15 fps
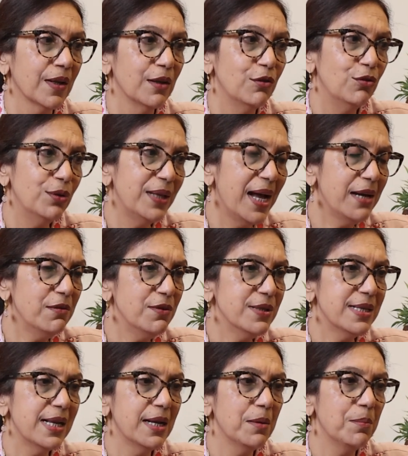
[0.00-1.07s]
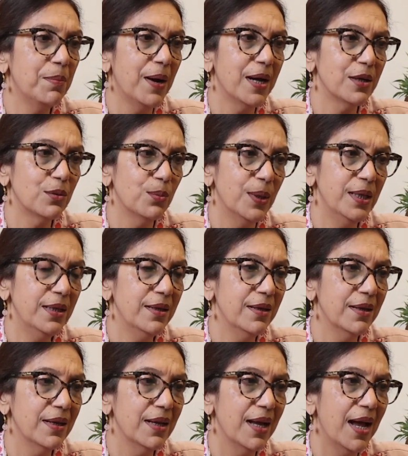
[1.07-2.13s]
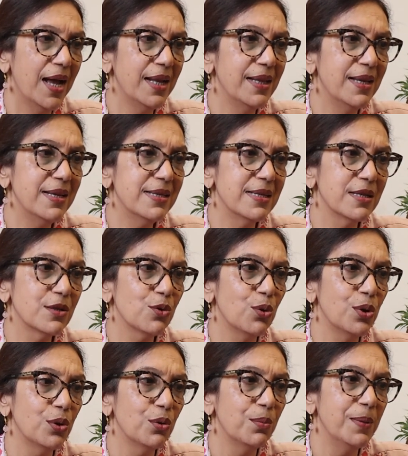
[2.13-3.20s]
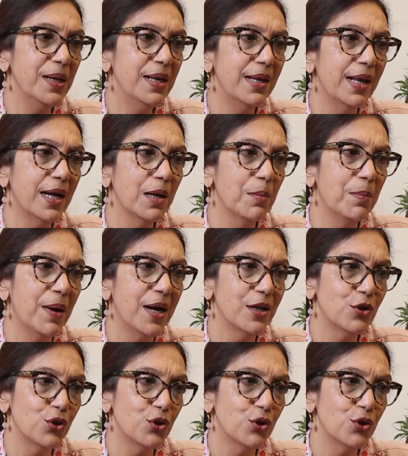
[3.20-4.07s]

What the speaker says: So that was lung part 1 and this is going to be lung part